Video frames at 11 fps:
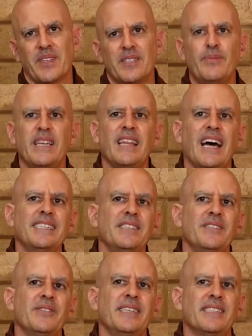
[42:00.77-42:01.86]
To be light in
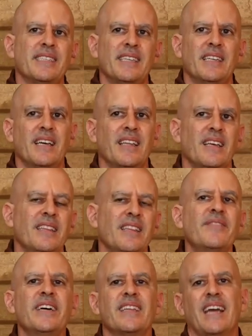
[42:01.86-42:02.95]
duties and
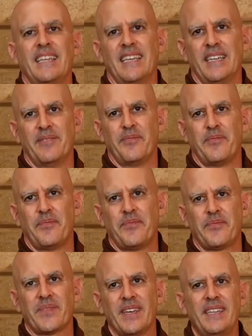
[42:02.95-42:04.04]
living lightly.
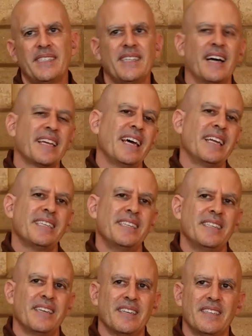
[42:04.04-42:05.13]
He does not get
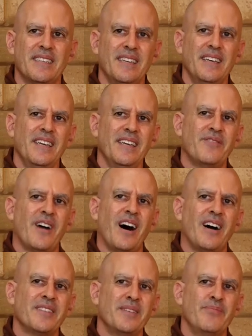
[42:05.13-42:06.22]

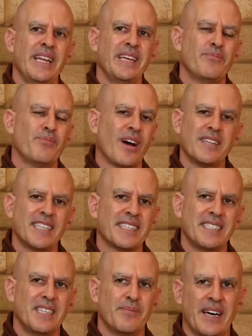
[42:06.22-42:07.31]
involved in many
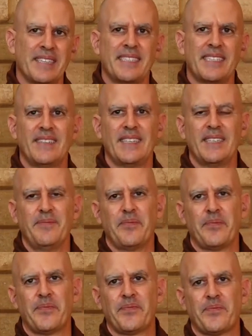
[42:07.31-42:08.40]
projects in the monastery,
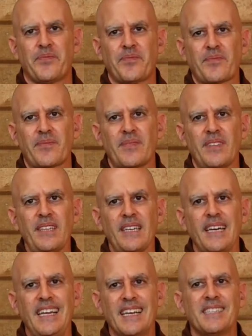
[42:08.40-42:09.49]

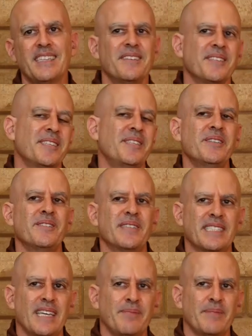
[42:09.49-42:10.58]
and he has little to do
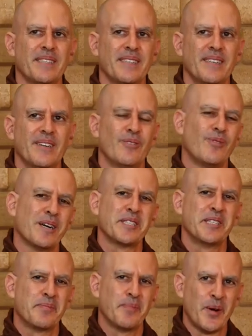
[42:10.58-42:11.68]
except wash
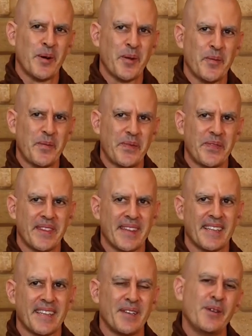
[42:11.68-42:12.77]
his bowl.
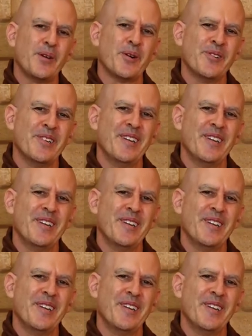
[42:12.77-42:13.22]
You know,